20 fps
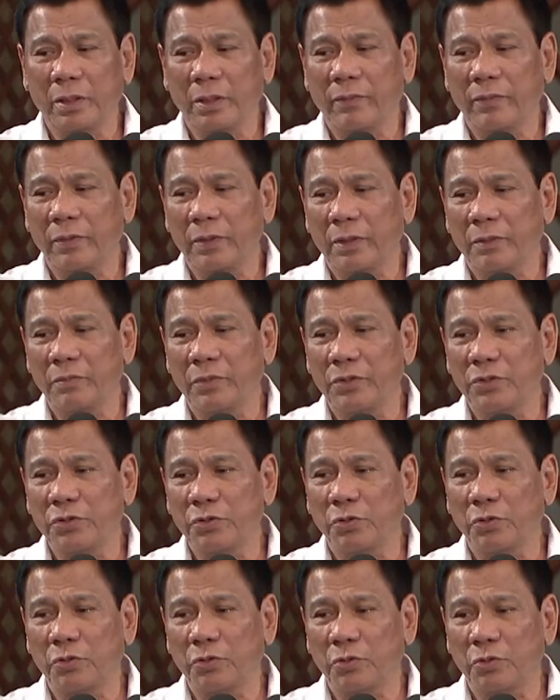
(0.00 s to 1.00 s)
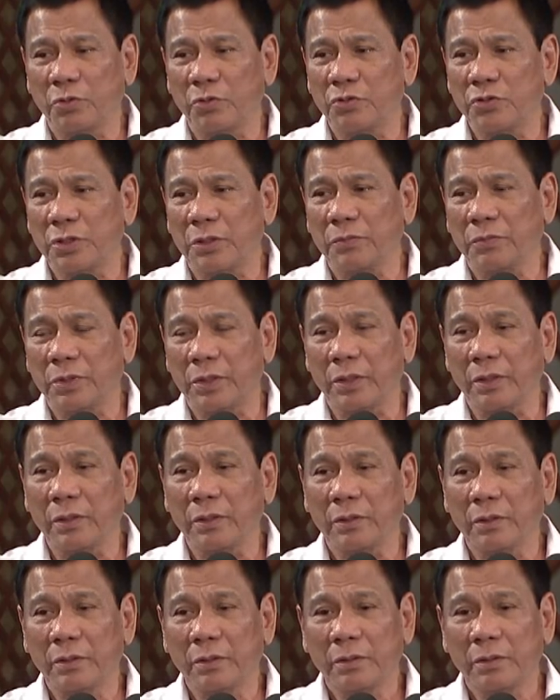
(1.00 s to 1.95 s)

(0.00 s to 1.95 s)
given a mission to do something.